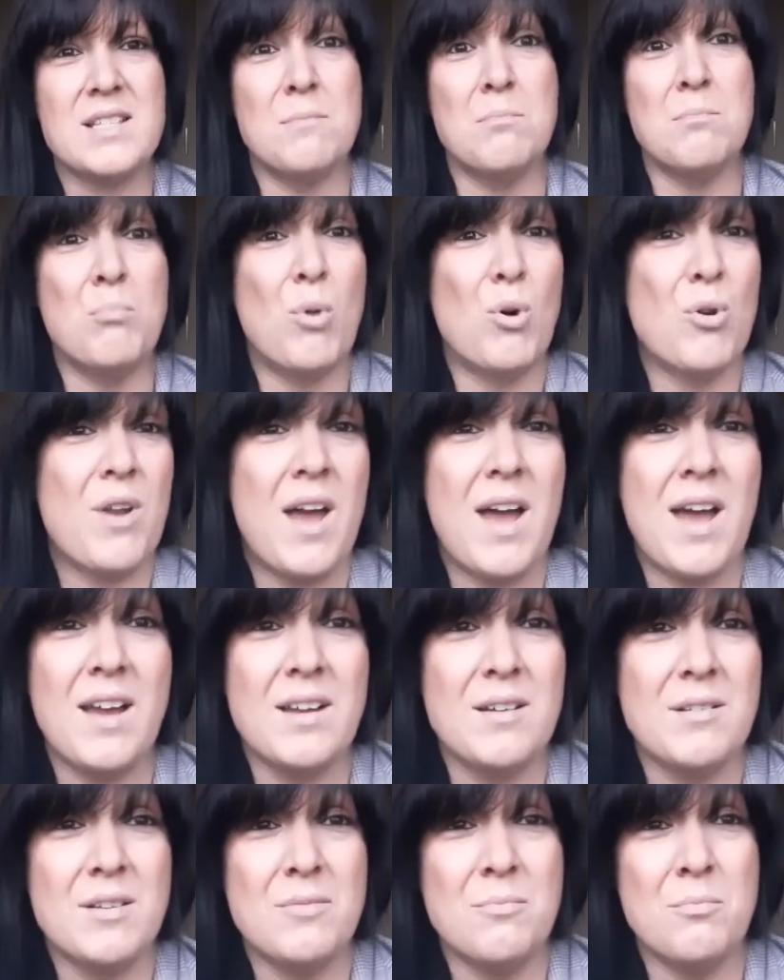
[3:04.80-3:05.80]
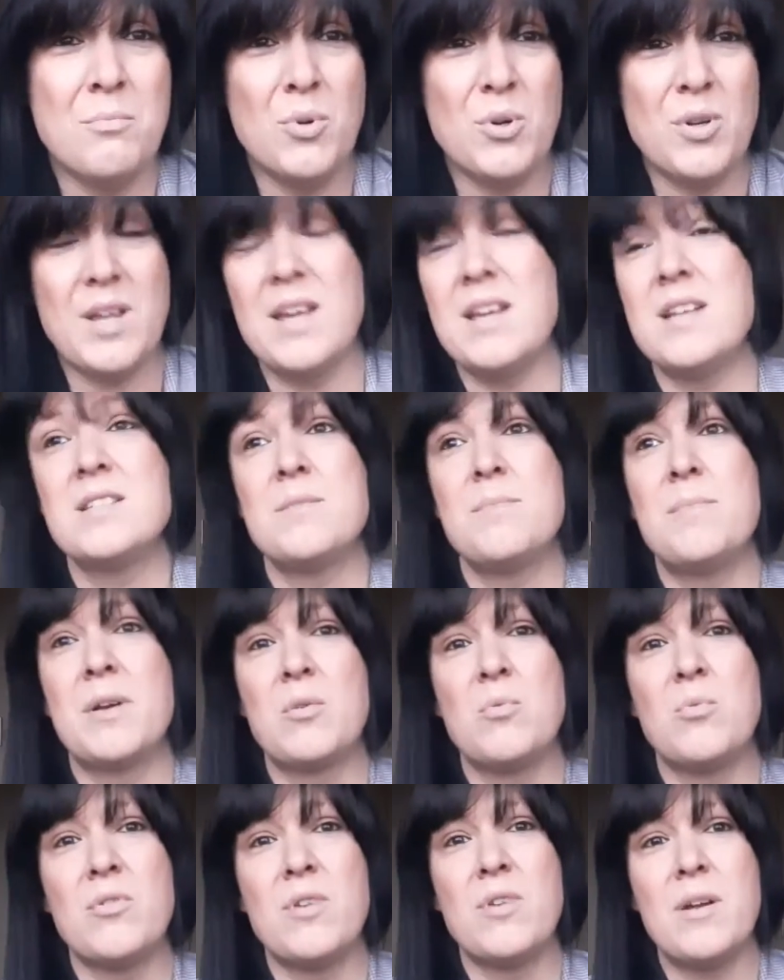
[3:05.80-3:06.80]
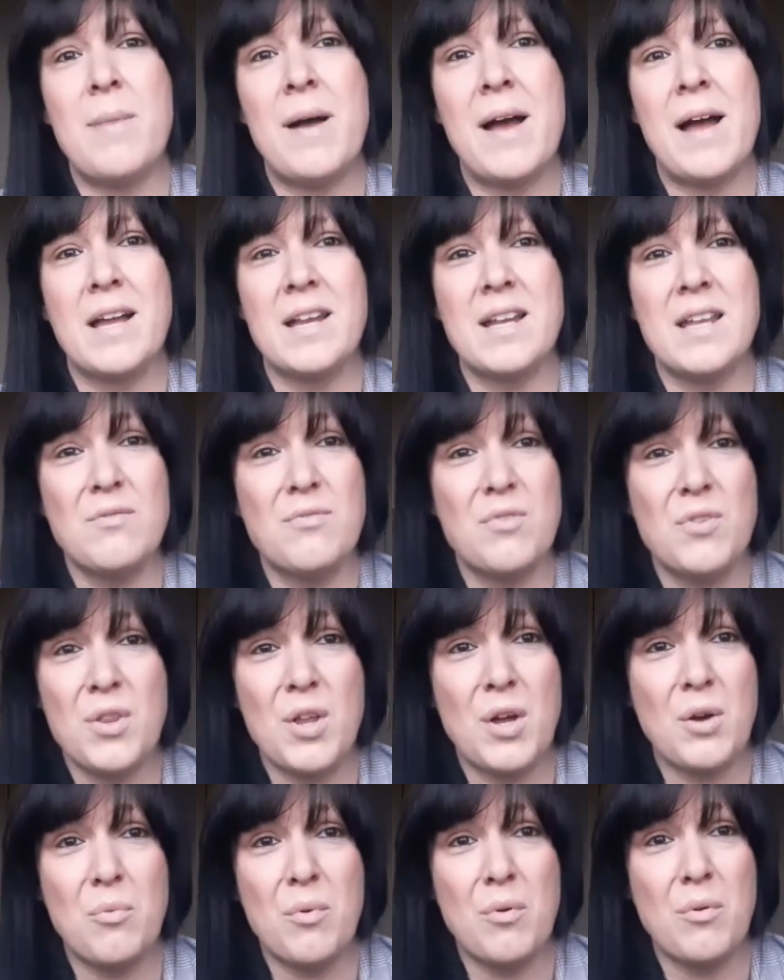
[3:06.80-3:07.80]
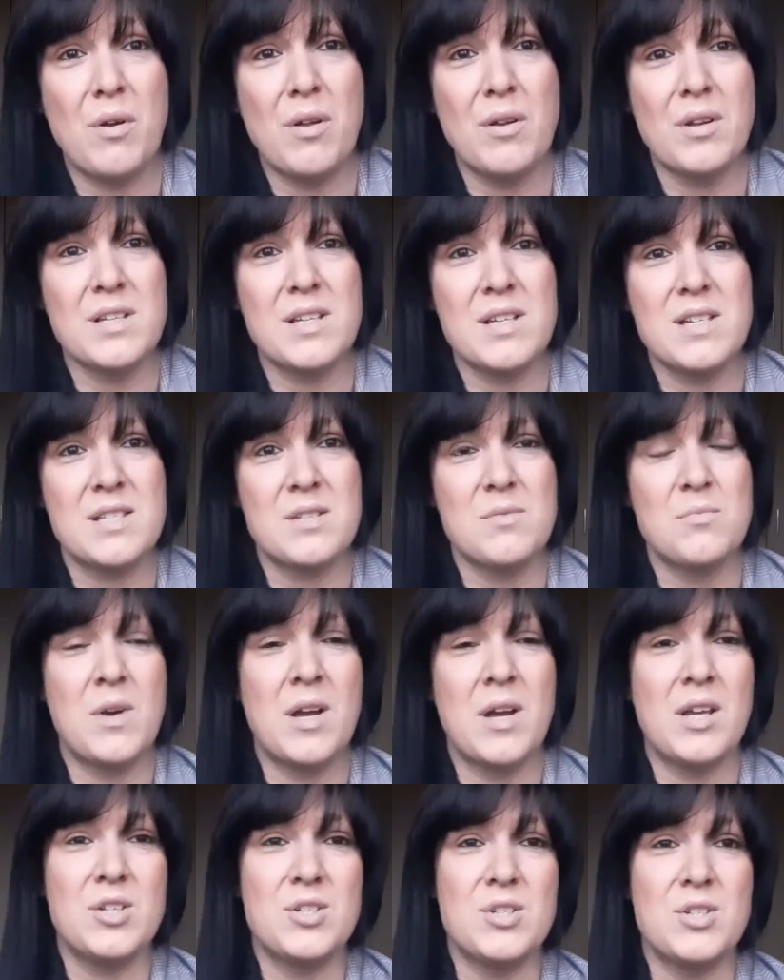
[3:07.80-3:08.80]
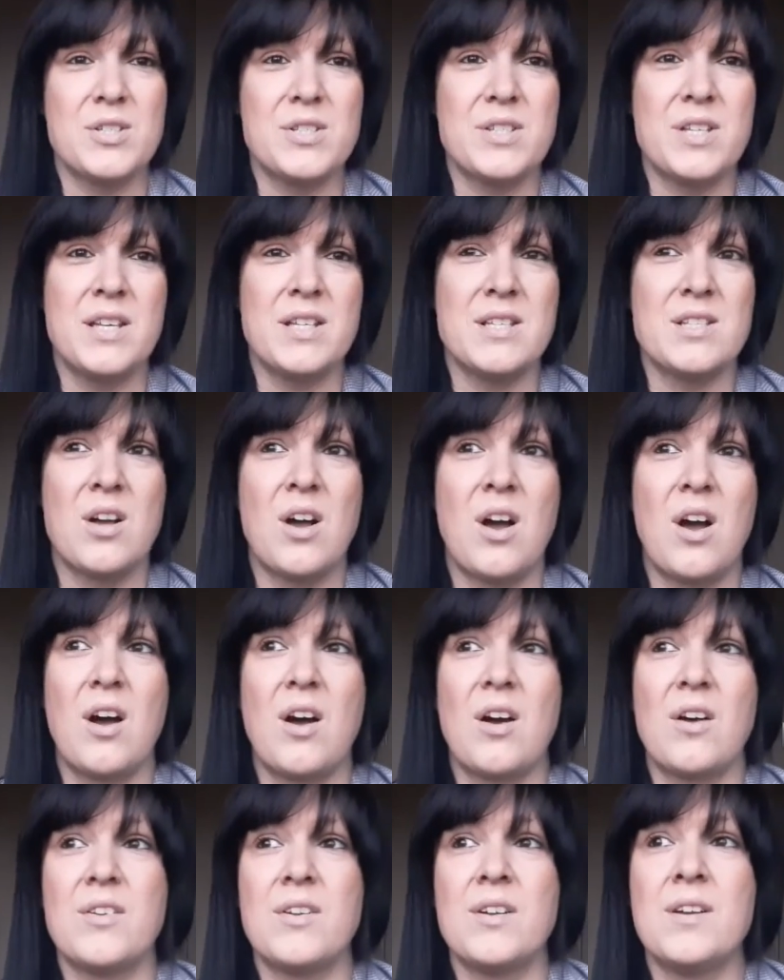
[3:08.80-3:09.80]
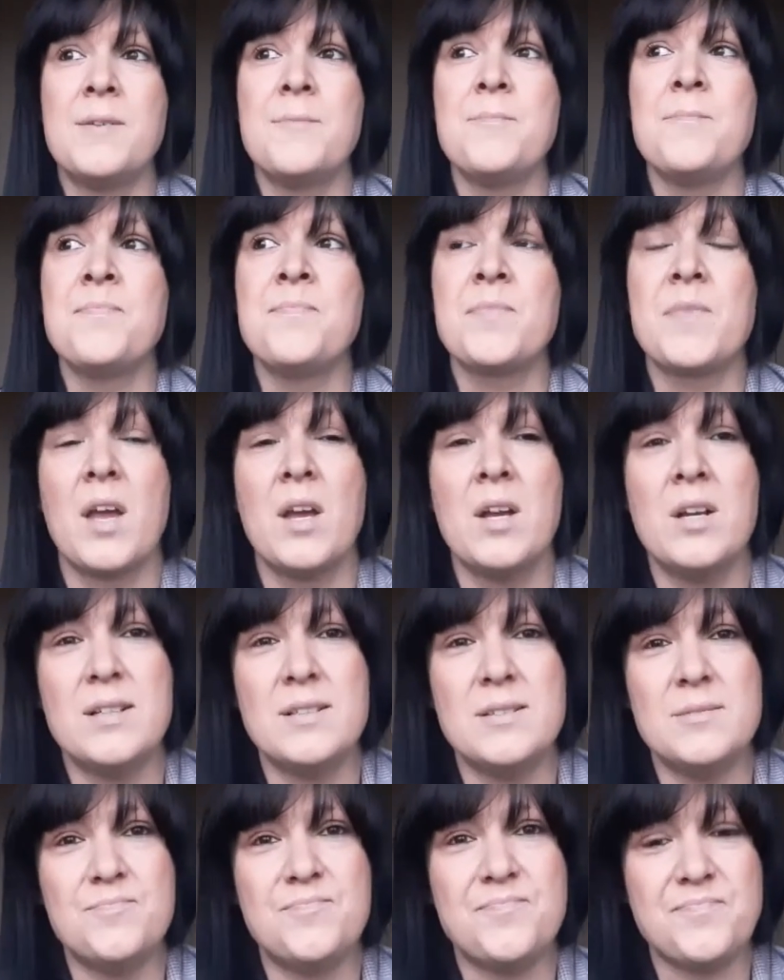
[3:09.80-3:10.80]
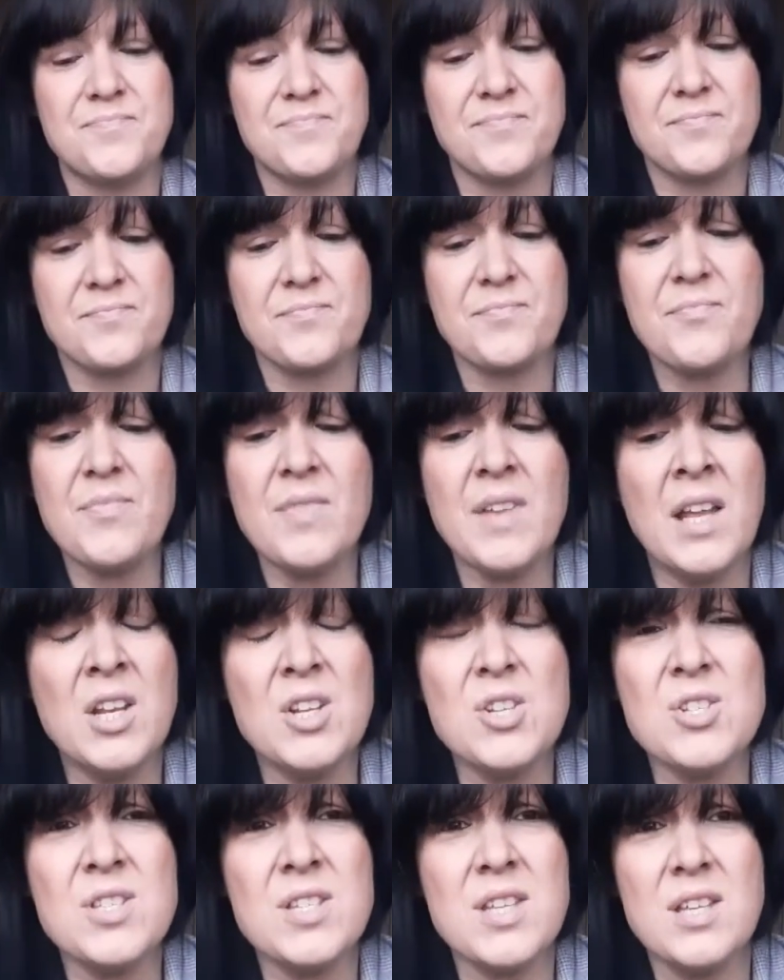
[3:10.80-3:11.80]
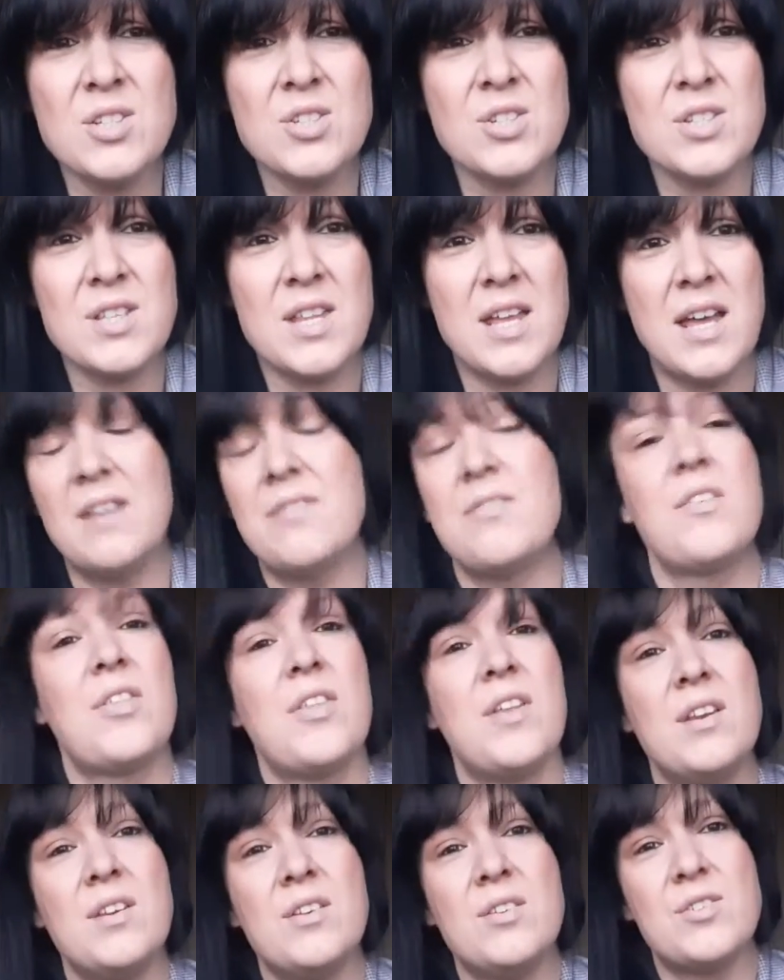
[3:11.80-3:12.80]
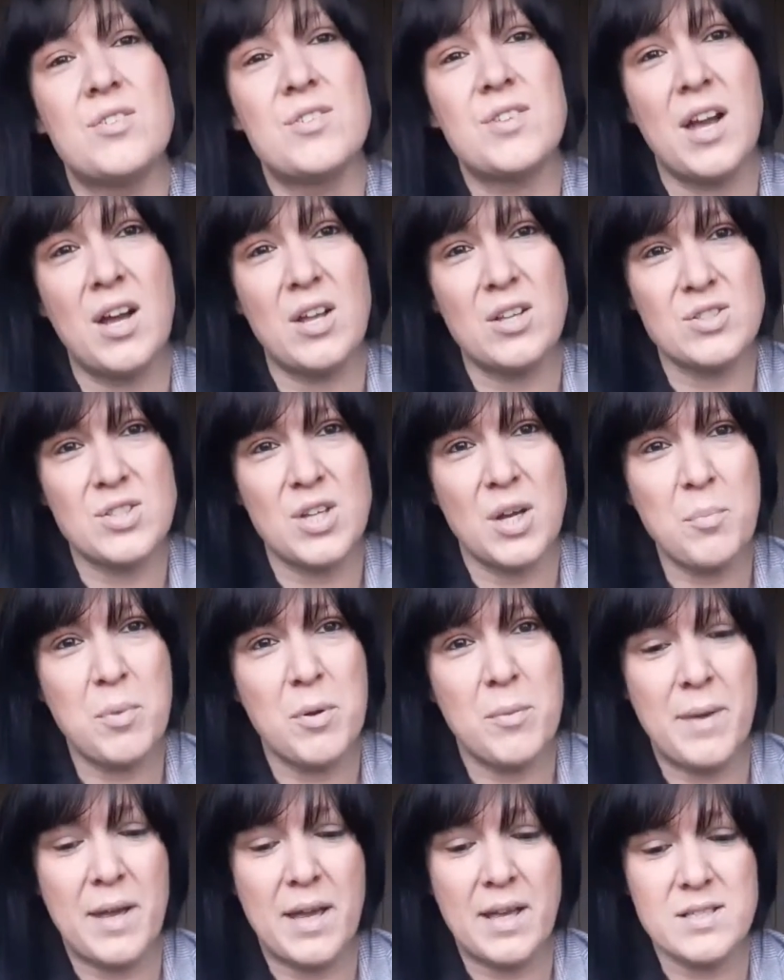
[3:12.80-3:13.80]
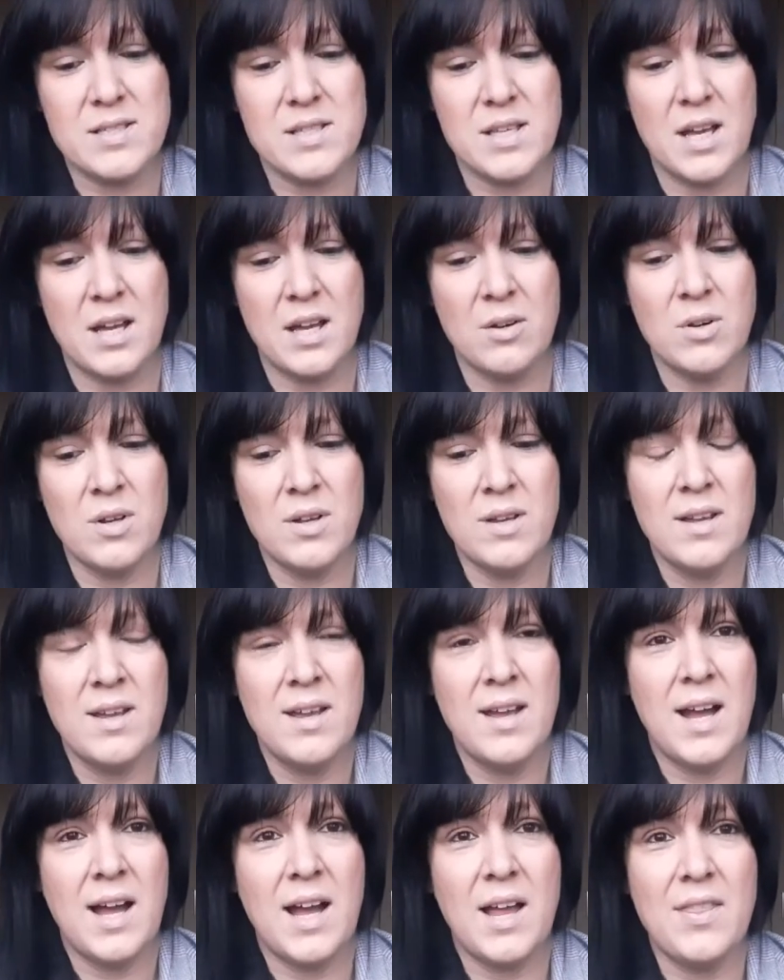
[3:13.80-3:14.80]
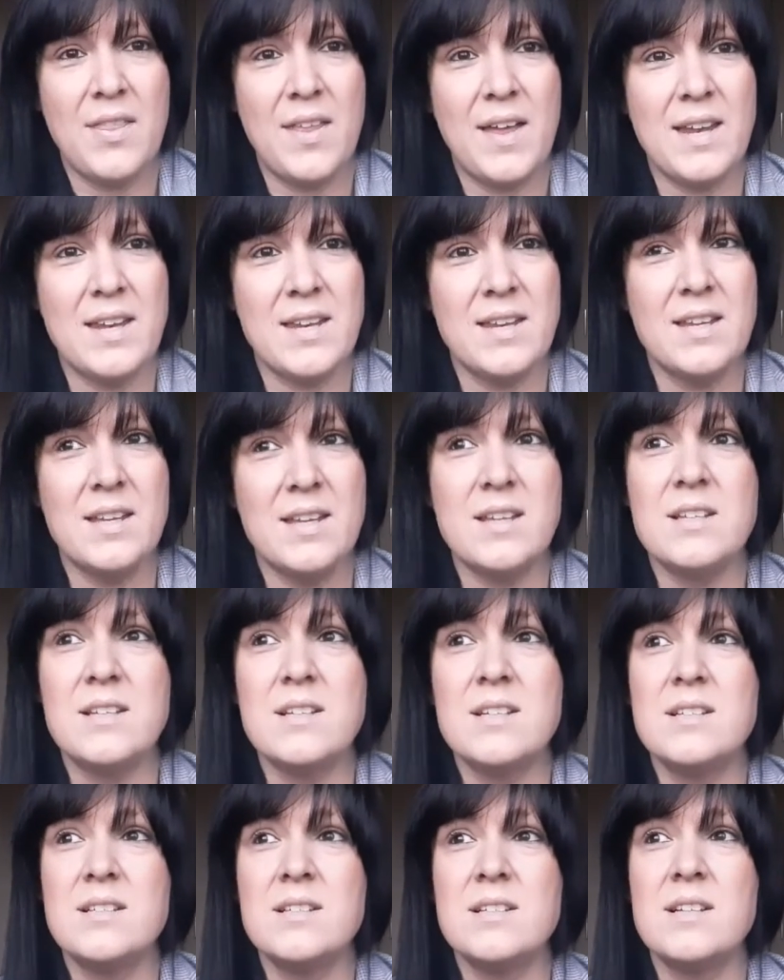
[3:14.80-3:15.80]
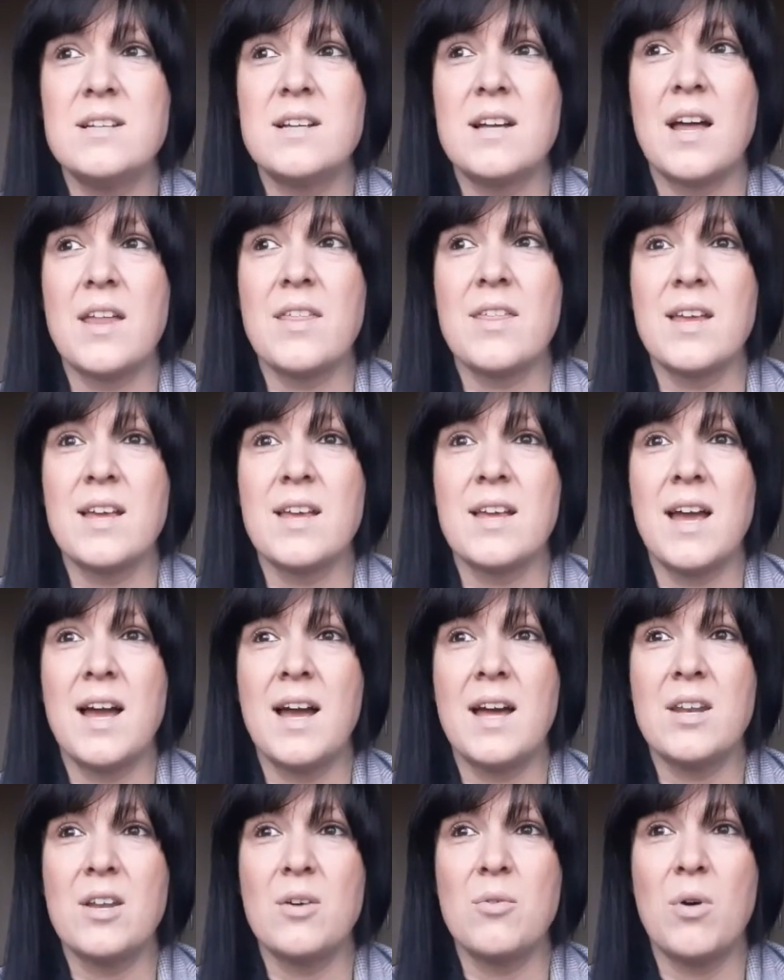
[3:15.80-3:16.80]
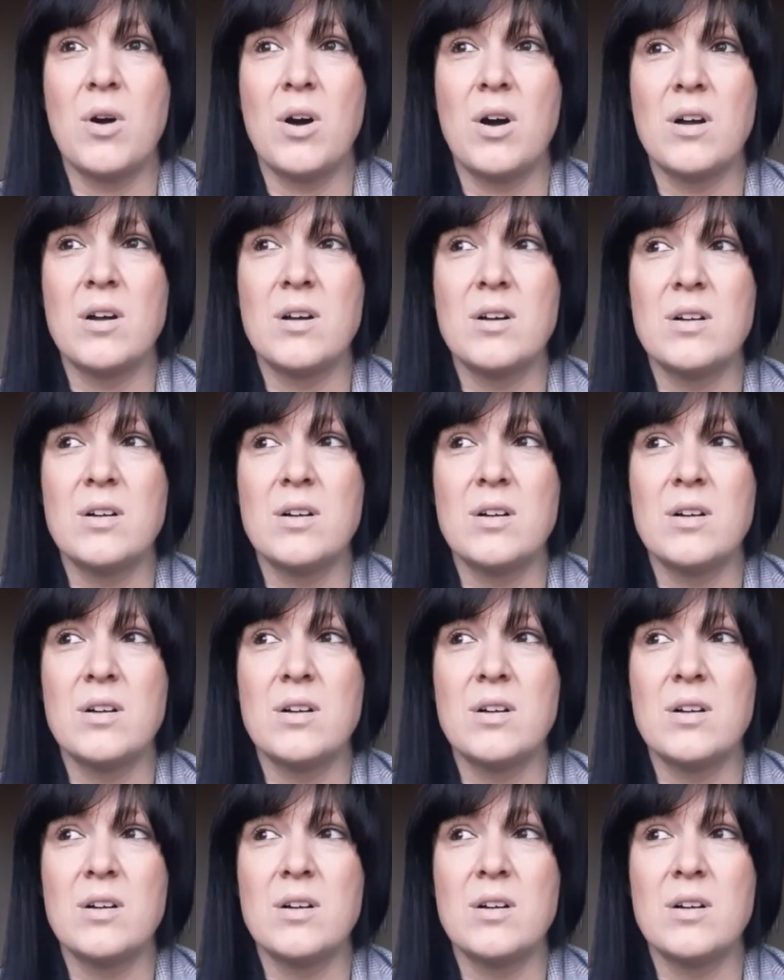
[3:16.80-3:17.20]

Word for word: and money. Money is a big worry of mine. Even though we're on decent wages, it's hard. Um, and I just let just let everything just get on top of me. So, and then I think kind of what